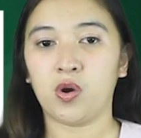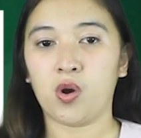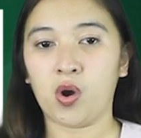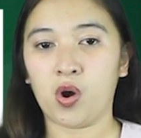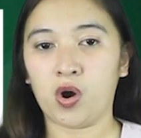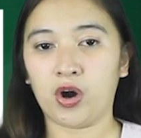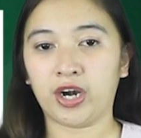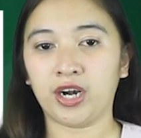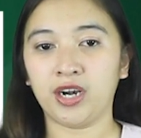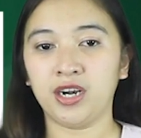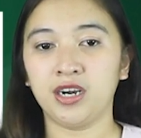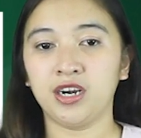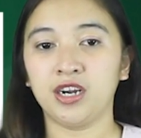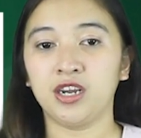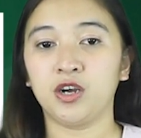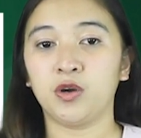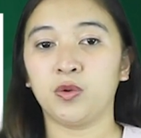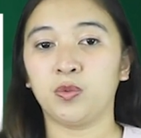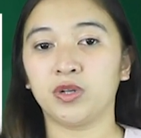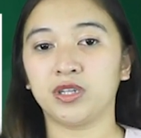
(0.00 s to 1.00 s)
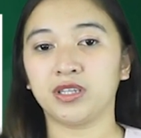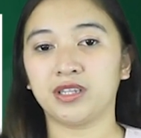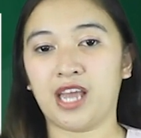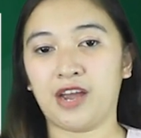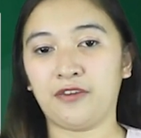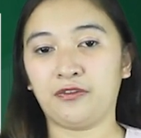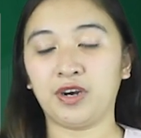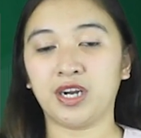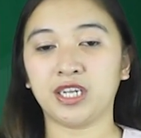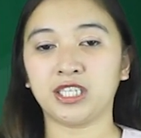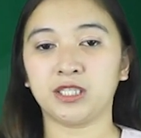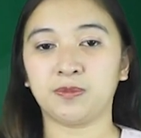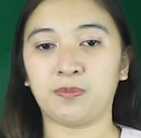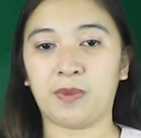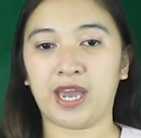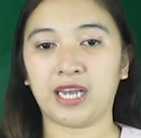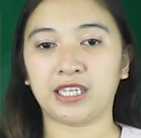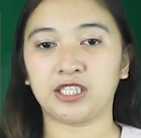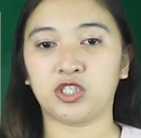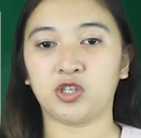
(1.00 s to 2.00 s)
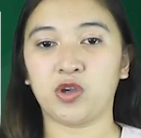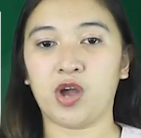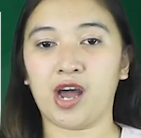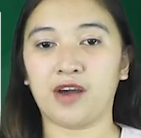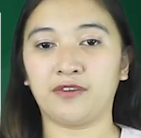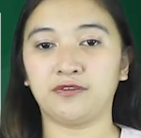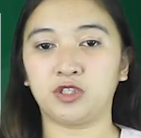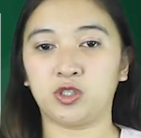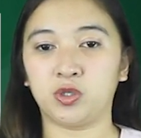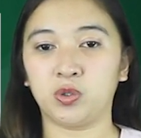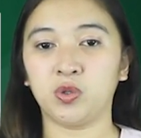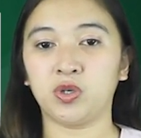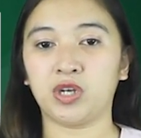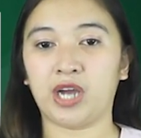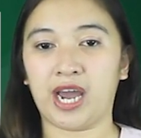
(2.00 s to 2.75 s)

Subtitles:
Or, we'll never expect to have two